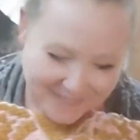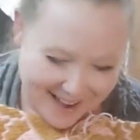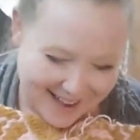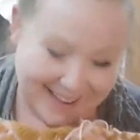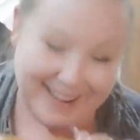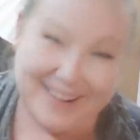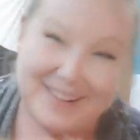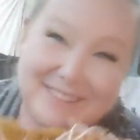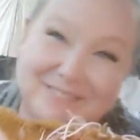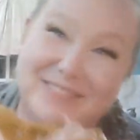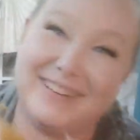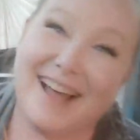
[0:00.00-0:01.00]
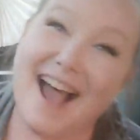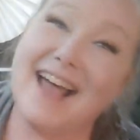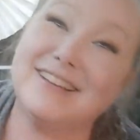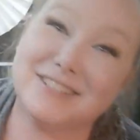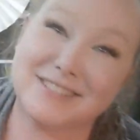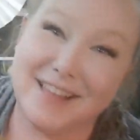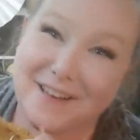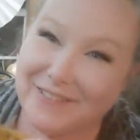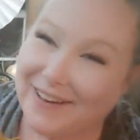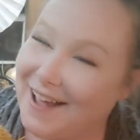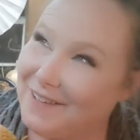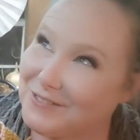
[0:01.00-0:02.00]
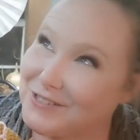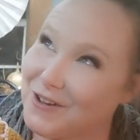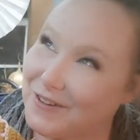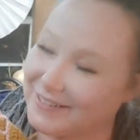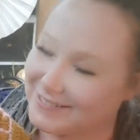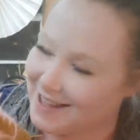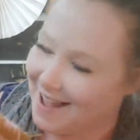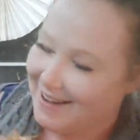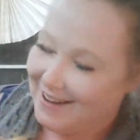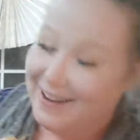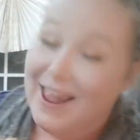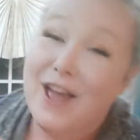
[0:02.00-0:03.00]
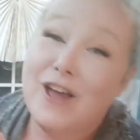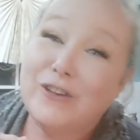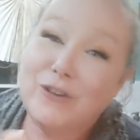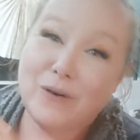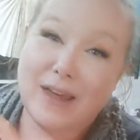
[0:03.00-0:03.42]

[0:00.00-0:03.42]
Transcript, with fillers: I am, I just love it. I'm so excited. You